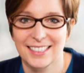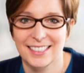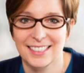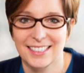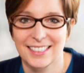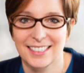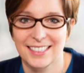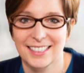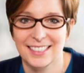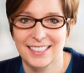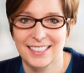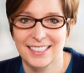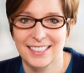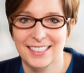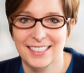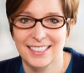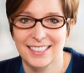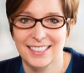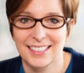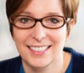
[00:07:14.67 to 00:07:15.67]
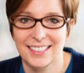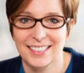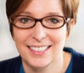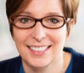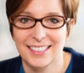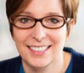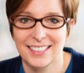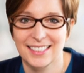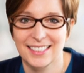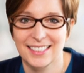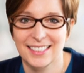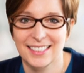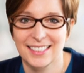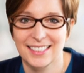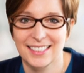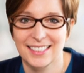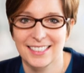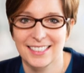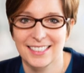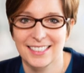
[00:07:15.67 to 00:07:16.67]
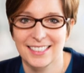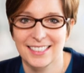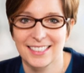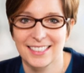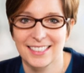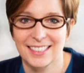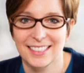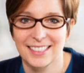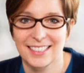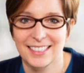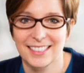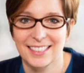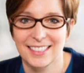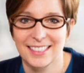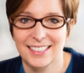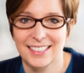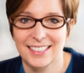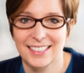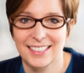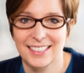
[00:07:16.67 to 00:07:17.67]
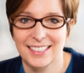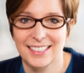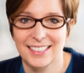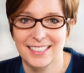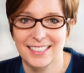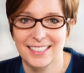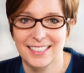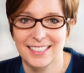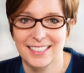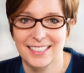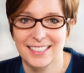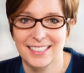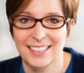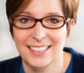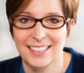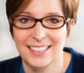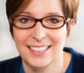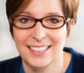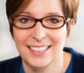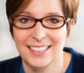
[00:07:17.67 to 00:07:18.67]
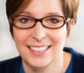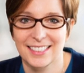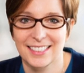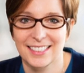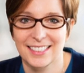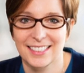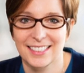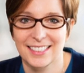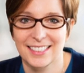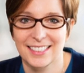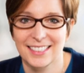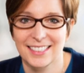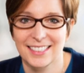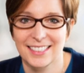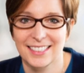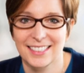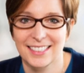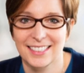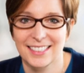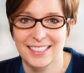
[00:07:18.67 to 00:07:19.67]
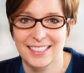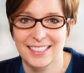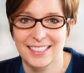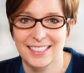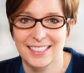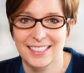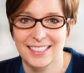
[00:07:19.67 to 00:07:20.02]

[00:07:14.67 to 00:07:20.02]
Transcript: [no speech]